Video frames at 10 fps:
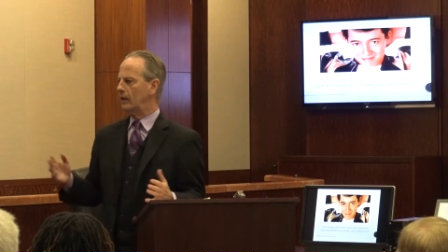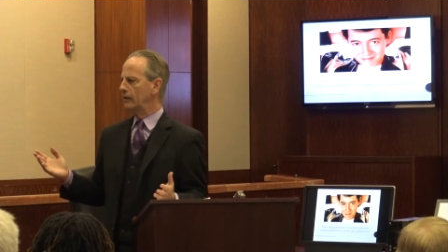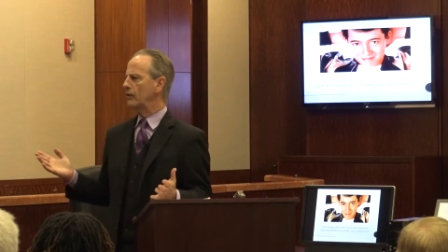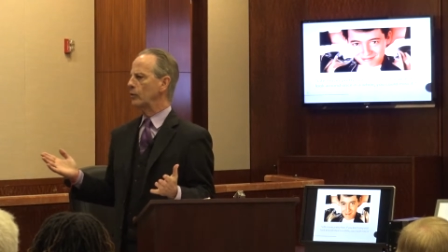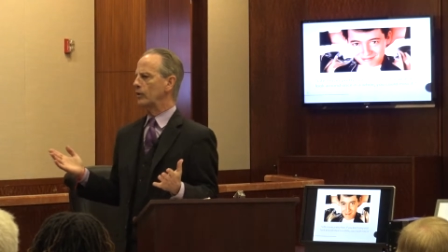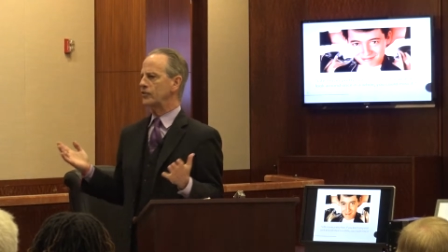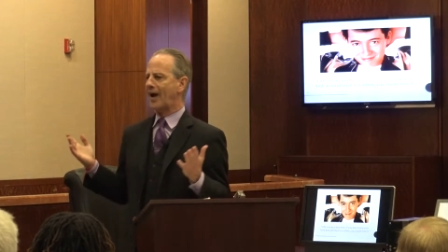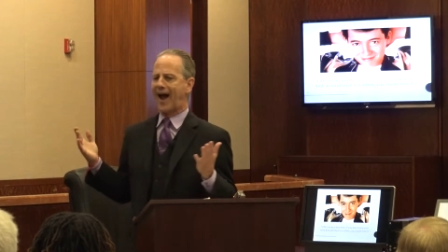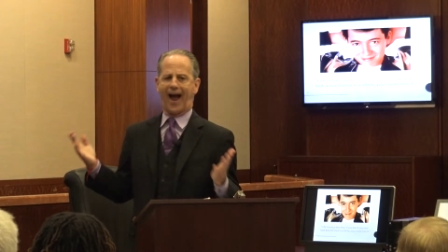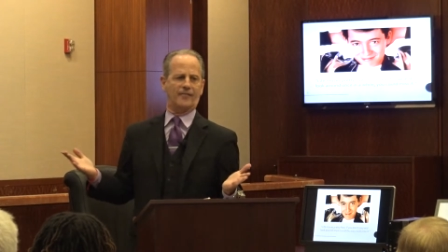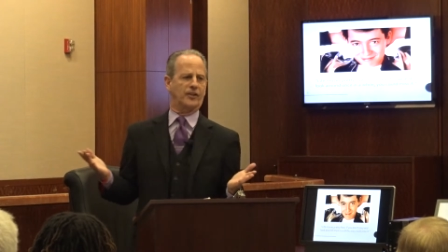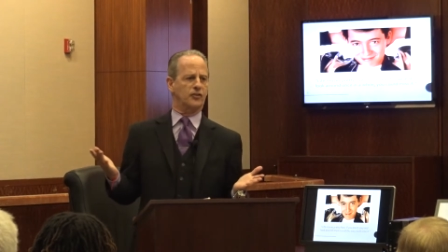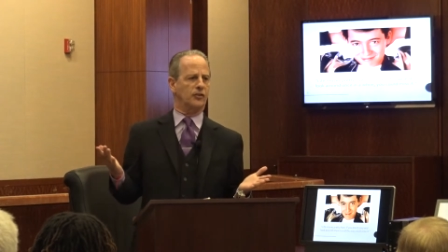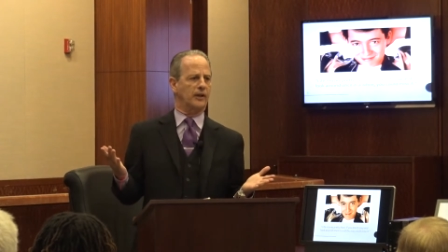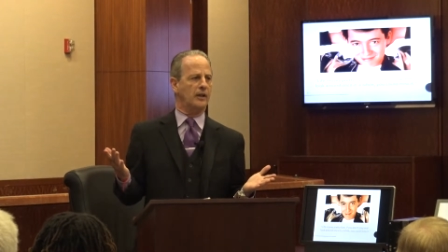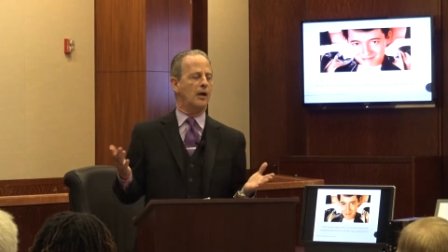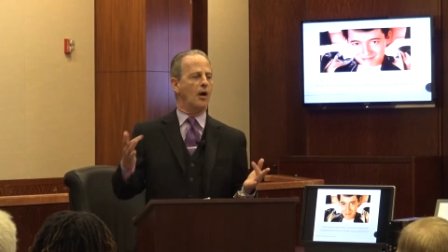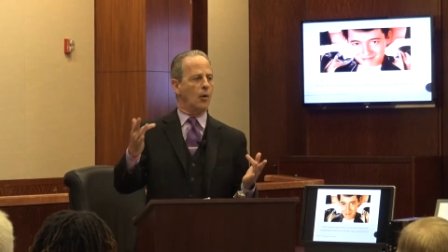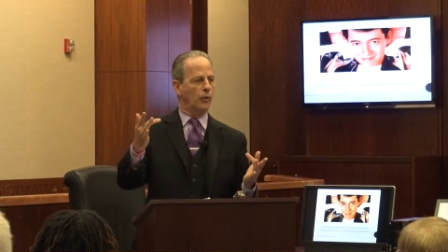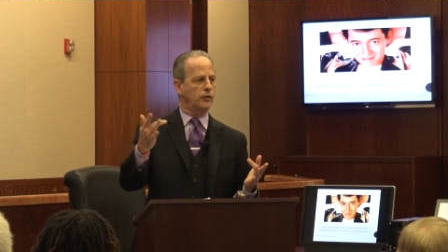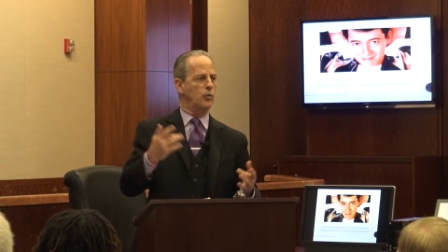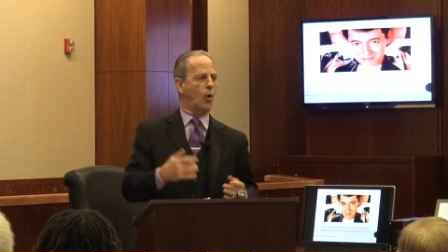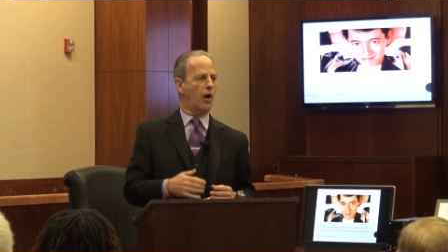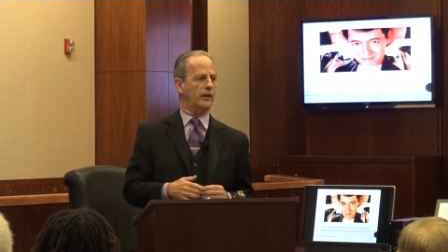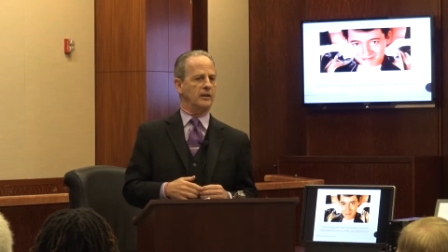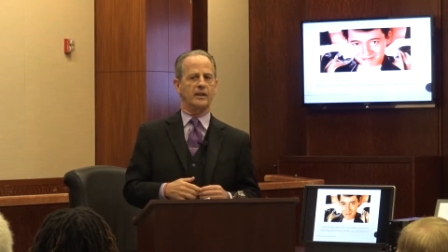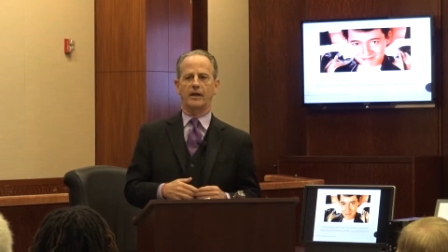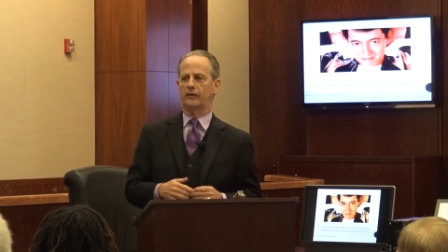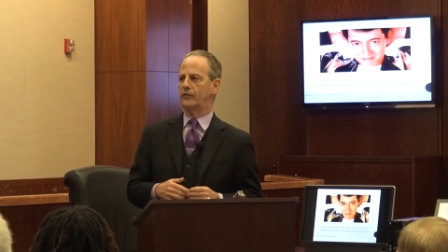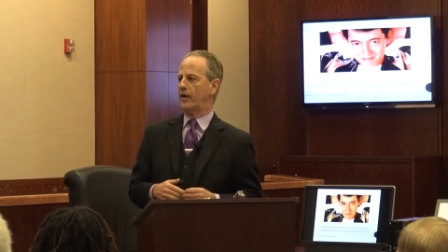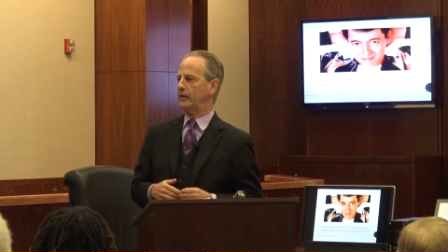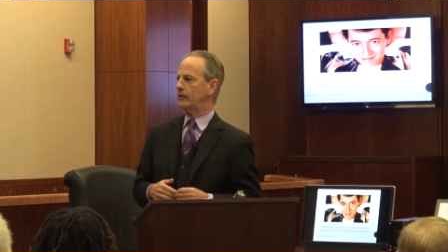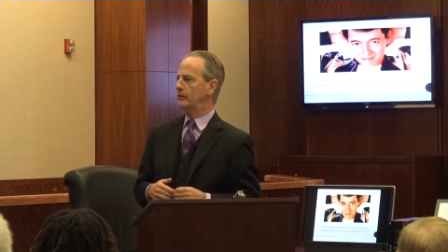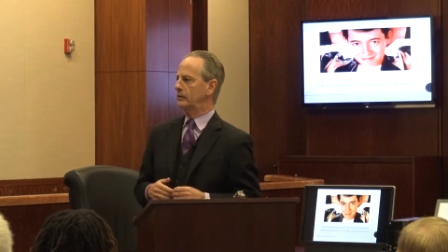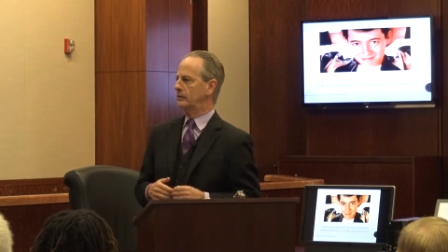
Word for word: In other words, obviously, when you walk in the elevator,